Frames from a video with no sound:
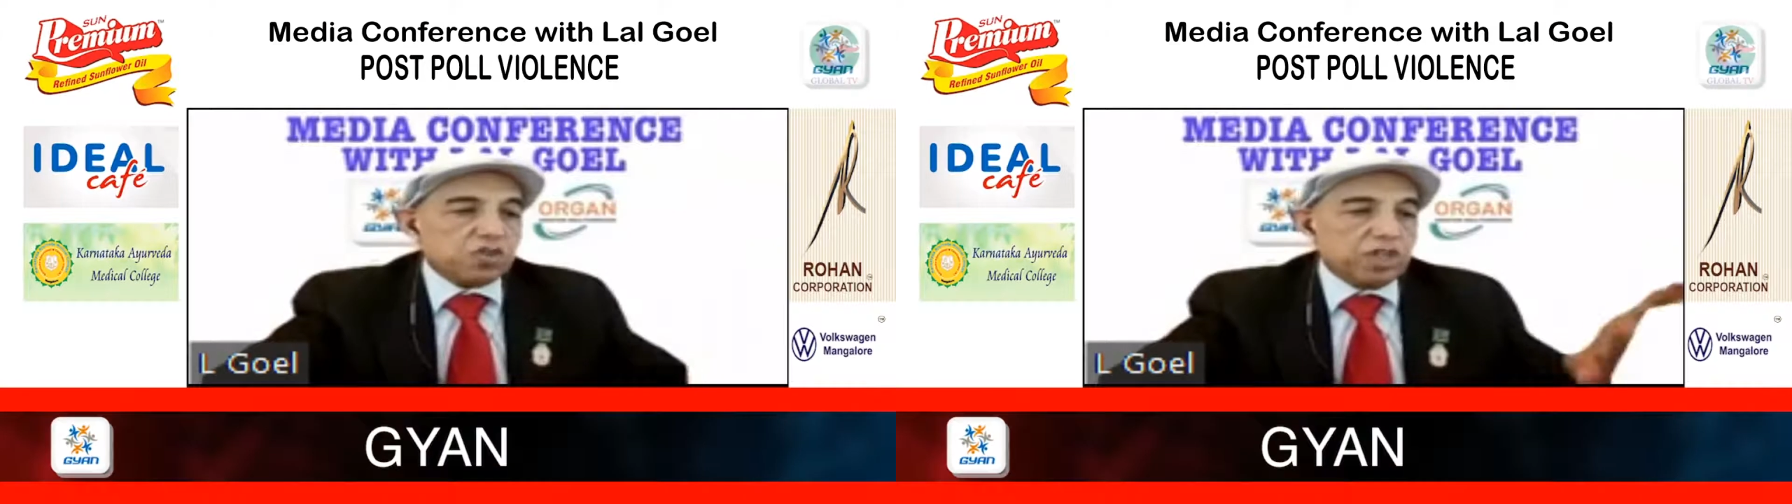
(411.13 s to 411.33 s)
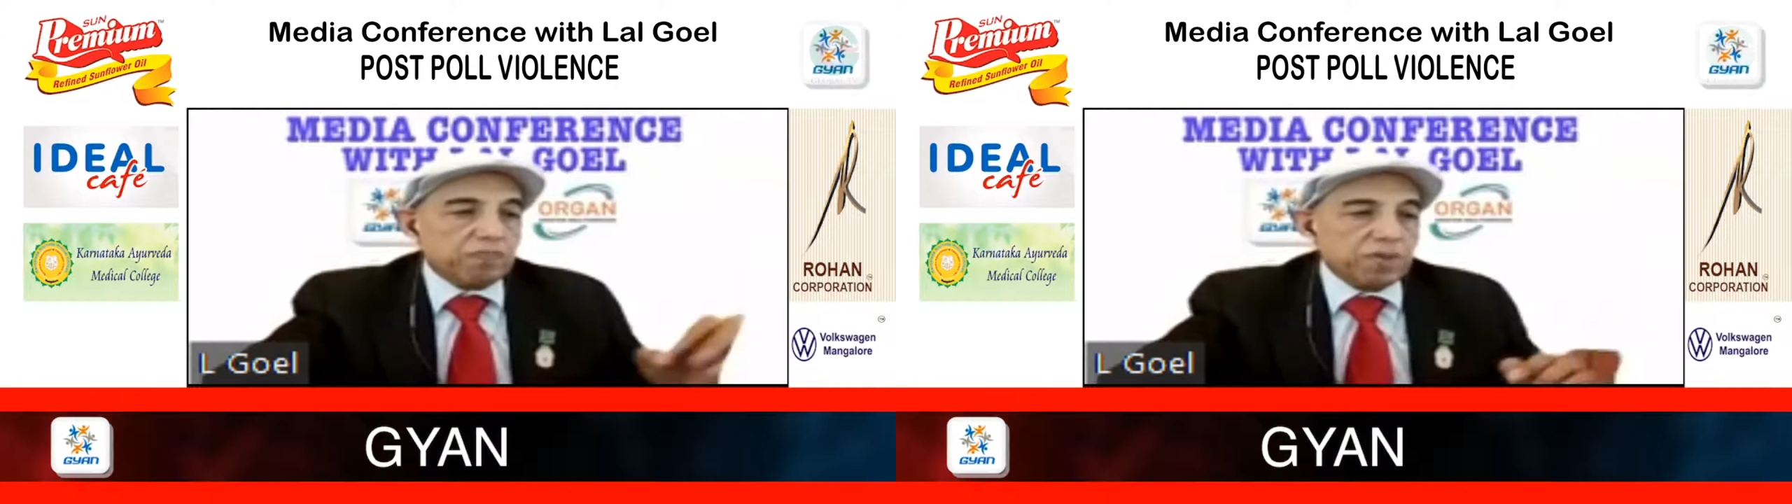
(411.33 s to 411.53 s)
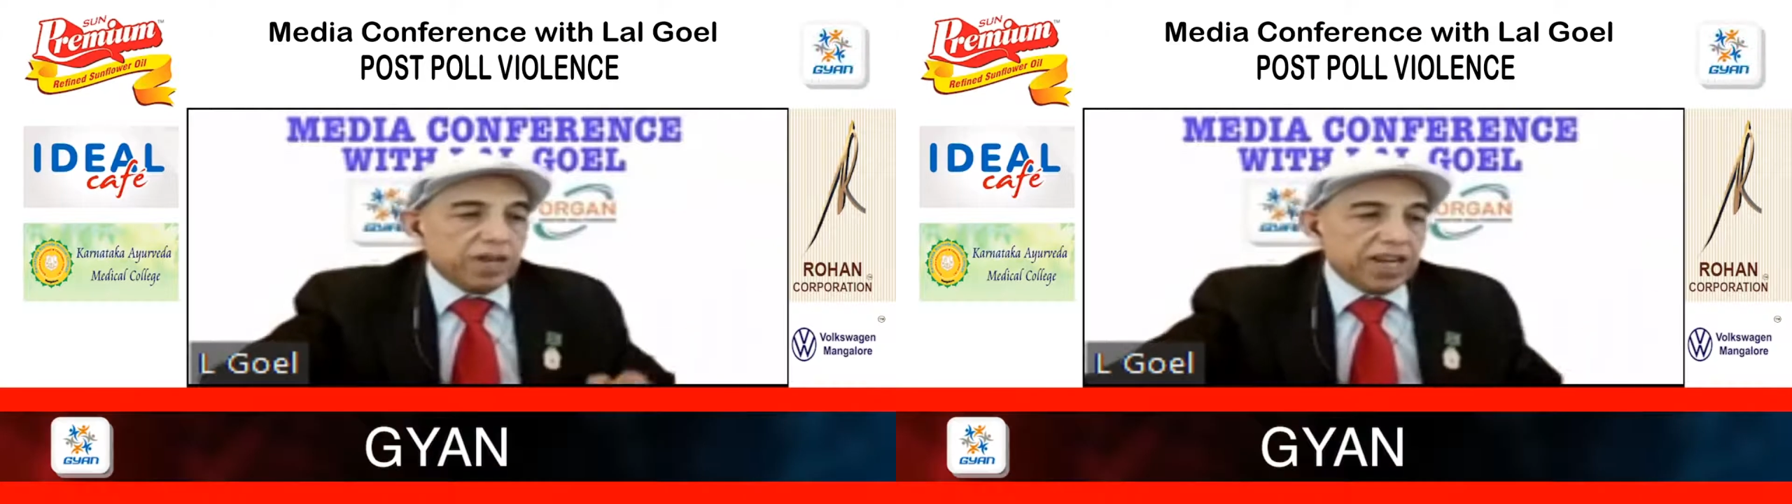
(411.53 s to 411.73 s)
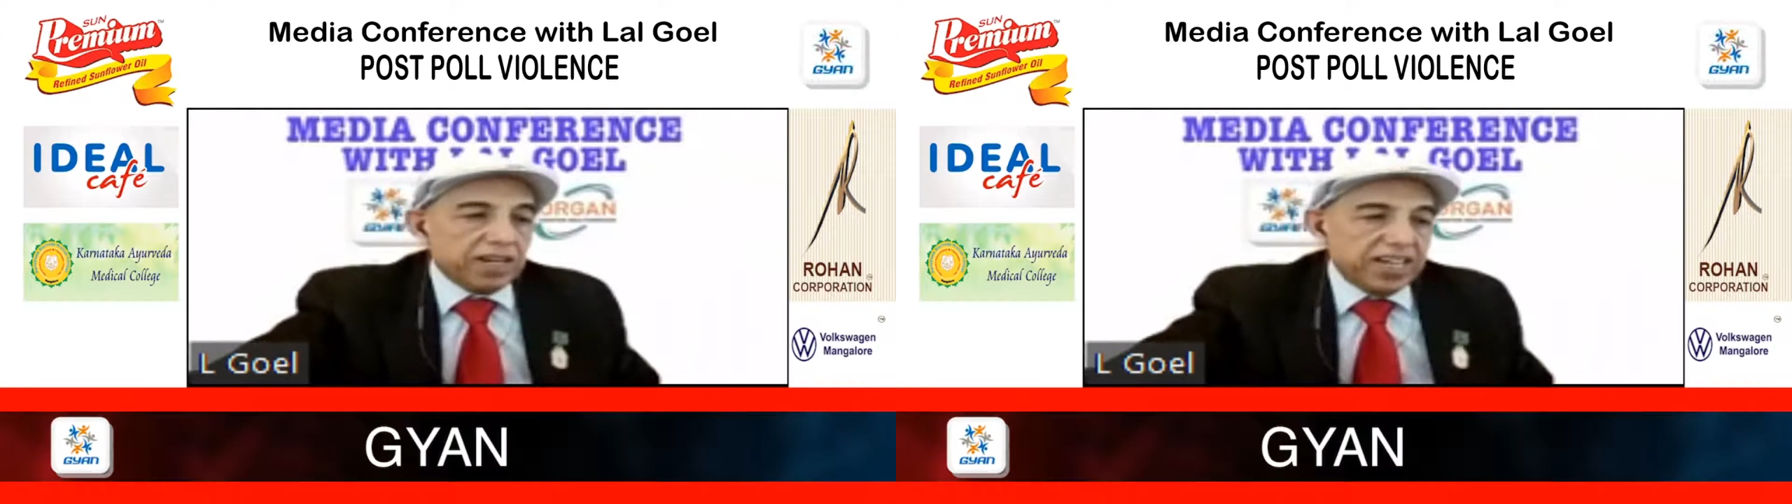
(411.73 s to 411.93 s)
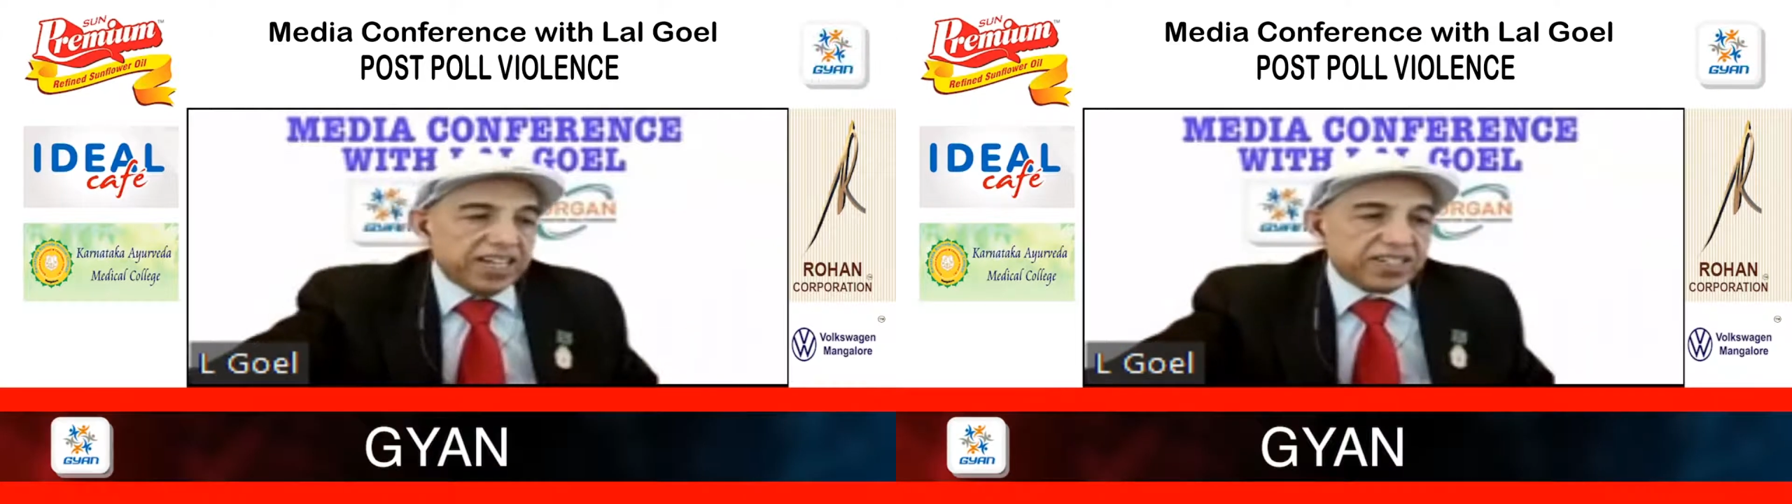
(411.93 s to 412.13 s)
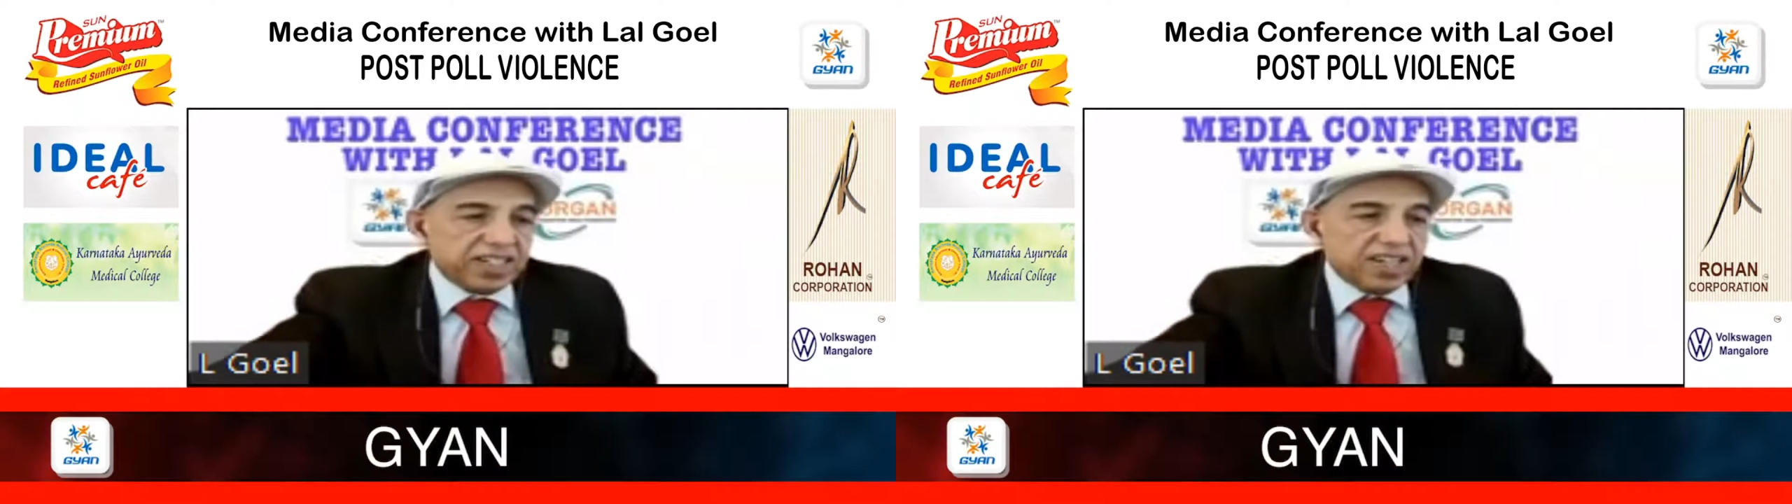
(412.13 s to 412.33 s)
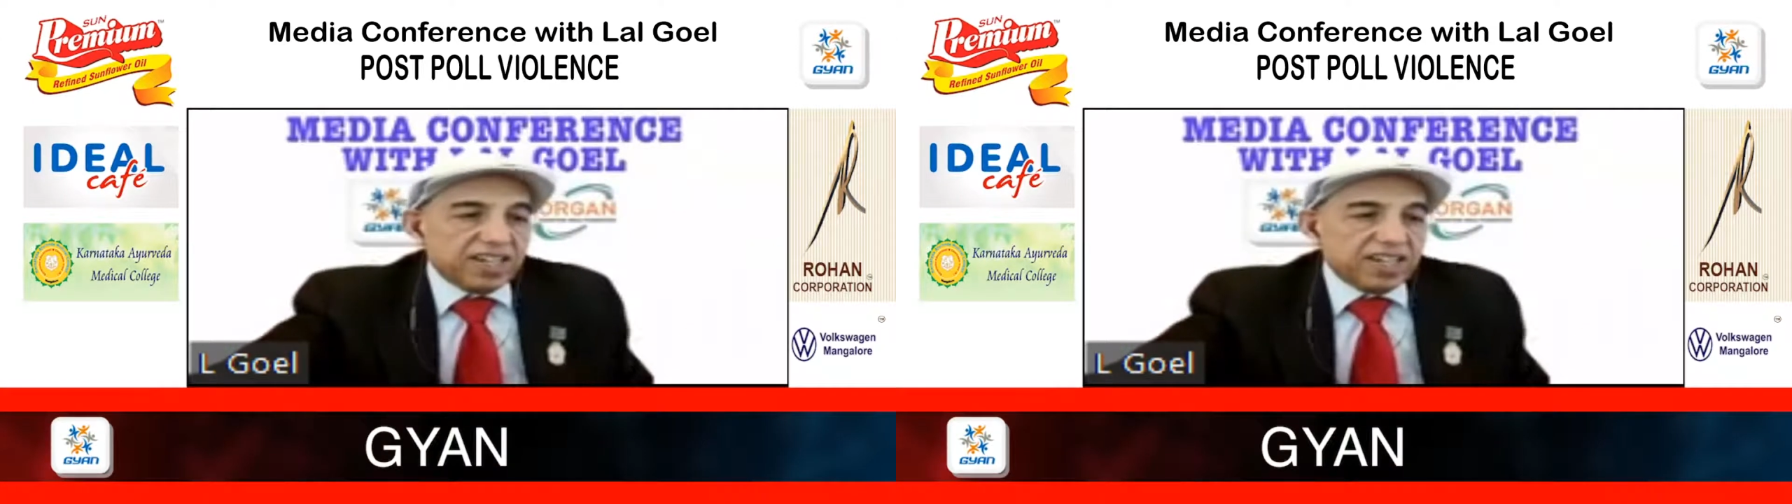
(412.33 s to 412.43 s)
to implement its